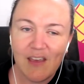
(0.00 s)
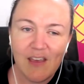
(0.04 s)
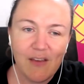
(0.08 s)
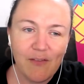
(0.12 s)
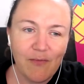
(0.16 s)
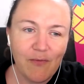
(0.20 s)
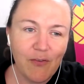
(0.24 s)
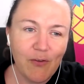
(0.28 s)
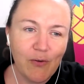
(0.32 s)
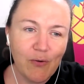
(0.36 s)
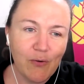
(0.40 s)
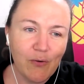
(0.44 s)

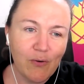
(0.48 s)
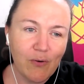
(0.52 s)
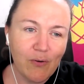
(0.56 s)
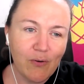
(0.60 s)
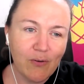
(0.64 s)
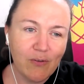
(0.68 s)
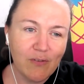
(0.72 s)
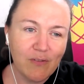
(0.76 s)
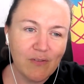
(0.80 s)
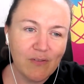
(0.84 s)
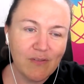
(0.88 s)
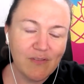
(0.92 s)
If
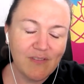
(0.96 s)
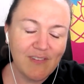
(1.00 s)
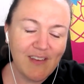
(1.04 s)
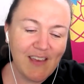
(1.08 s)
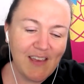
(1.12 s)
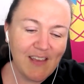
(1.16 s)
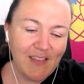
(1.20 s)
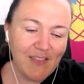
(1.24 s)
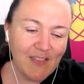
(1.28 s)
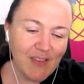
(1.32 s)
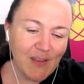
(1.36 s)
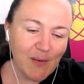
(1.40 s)
you're
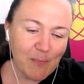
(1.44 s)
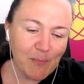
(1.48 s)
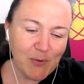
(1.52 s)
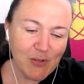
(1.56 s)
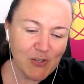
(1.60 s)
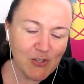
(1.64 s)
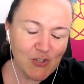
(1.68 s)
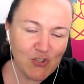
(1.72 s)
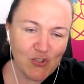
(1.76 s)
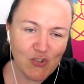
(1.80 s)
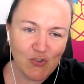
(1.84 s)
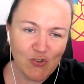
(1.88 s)
in the
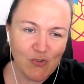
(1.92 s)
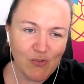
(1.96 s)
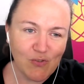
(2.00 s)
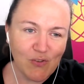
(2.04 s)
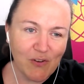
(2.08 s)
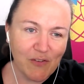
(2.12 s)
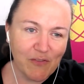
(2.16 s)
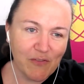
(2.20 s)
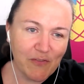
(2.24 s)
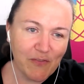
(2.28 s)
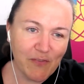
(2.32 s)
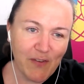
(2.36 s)

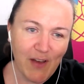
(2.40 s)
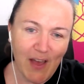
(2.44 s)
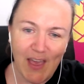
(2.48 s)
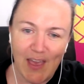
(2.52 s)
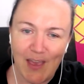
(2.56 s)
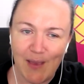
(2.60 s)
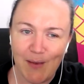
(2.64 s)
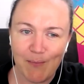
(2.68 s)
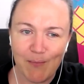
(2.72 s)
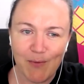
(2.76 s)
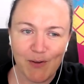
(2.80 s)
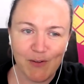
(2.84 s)
pursuit of
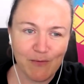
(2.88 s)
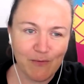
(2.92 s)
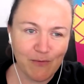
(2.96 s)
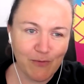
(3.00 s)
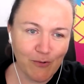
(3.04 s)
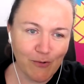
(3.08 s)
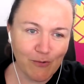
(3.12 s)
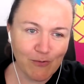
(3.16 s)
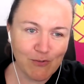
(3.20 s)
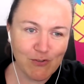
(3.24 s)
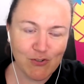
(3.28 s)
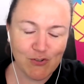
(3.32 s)
fame and
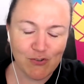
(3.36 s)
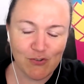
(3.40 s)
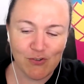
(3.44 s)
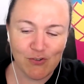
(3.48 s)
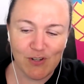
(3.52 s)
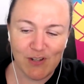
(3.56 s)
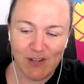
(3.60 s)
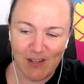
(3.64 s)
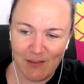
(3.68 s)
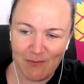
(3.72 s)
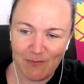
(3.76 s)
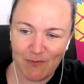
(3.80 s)

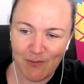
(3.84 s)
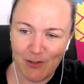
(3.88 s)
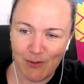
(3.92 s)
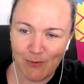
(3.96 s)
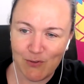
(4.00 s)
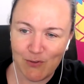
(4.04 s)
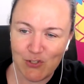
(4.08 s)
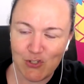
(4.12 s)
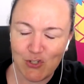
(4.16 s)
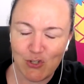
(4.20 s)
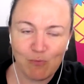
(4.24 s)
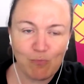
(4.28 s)
fortune and
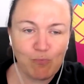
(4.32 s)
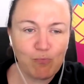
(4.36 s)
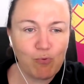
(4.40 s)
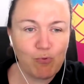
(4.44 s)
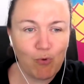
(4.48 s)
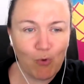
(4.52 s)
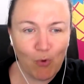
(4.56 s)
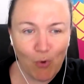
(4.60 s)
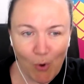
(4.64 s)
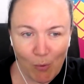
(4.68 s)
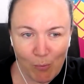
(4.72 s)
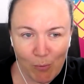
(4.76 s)
influence, you're
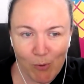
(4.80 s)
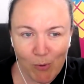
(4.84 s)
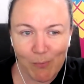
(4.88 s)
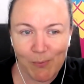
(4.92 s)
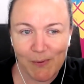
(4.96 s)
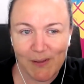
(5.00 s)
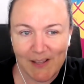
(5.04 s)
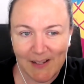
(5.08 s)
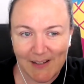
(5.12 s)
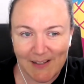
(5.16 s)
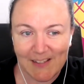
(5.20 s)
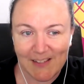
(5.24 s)

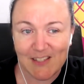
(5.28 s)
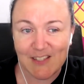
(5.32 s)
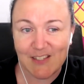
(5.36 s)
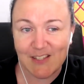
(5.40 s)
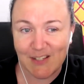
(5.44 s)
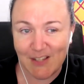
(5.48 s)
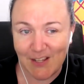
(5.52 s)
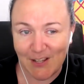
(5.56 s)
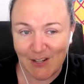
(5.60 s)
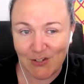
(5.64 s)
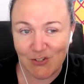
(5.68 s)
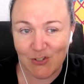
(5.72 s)
probably
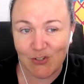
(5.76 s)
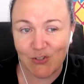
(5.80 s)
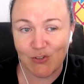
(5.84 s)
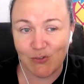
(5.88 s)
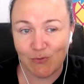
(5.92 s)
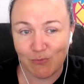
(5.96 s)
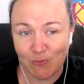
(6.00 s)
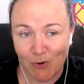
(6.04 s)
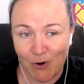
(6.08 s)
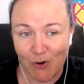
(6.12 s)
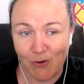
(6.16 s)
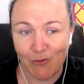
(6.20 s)
listening to
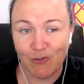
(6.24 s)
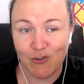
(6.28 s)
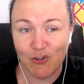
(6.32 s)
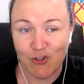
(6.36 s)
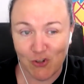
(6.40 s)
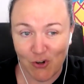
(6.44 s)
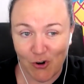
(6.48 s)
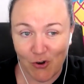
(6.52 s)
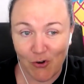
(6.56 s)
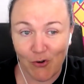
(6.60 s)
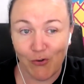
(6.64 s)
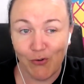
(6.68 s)
the wrong
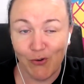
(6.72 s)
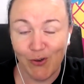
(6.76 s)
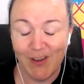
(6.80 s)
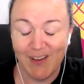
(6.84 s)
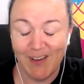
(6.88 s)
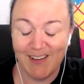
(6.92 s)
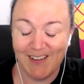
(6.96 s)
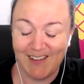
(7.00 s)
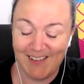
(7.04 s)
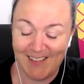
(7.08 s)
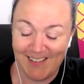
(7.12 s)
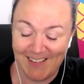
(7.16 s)
show.
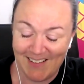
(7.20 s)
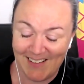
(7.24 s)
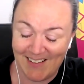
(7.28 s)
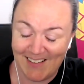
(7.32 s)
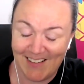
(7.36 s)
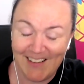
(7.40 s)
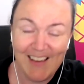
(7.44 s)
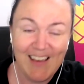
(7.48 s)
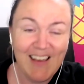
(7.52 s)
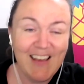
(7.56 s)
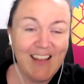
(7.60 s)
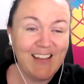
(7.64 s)

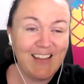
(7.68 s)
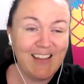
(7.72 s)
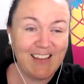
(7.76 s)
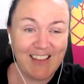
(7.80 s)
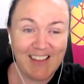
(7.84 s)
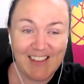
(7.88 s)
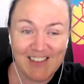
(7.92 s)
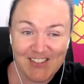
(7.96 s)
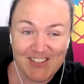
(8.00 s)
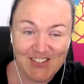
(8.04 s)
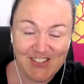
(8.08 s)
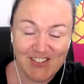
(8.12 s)

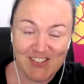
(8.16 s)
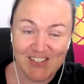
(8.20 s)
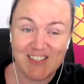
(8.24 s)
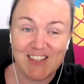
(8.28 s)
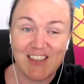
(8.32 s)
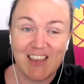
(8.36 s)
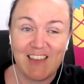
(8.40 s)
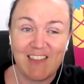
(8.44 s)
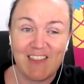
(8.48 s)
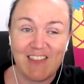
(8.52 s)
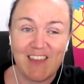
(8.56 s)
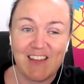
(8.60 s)
Let's
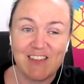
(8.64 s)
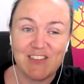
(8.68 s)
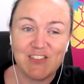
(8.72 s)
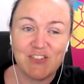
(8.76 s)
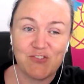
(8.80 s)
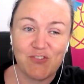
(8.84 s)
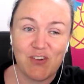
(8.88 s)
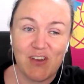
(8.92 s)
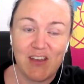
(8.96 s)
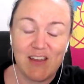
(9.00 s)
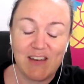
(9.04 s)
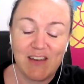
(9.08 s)
just get that
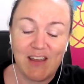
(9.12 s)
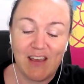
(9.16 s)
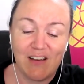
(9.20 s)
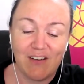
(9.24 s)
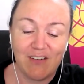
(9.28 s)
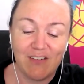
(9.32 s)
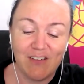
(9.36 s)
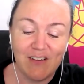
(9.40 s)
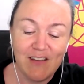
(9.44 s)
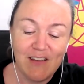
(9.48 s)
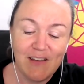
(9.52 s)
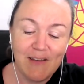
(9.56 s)
straight
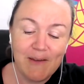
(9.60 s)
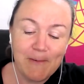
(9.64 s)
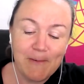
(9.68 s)
now.